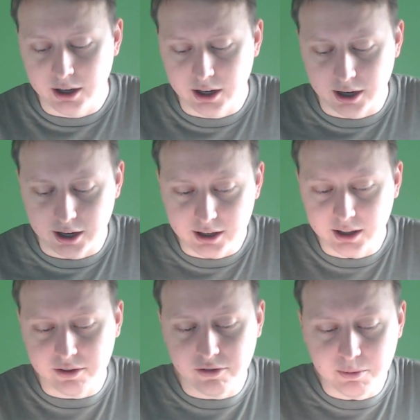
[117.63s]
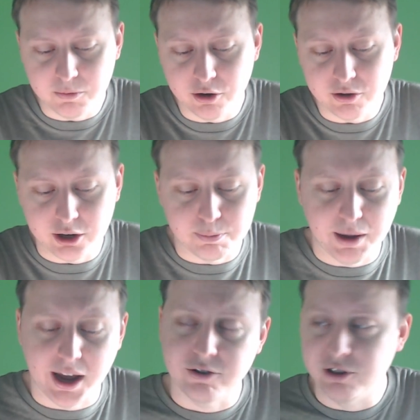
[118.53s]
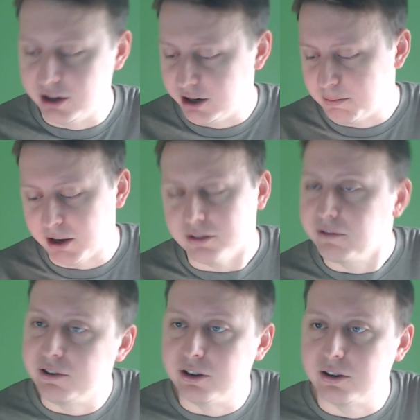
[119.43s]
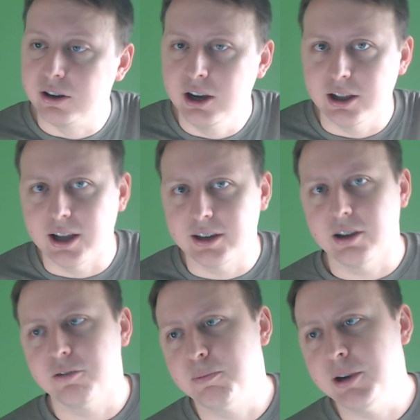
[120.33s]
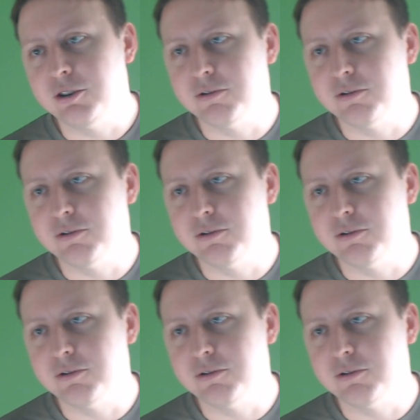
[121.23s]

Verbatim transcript: Uh, it lets them know that you're passionate about the field. A lot of times being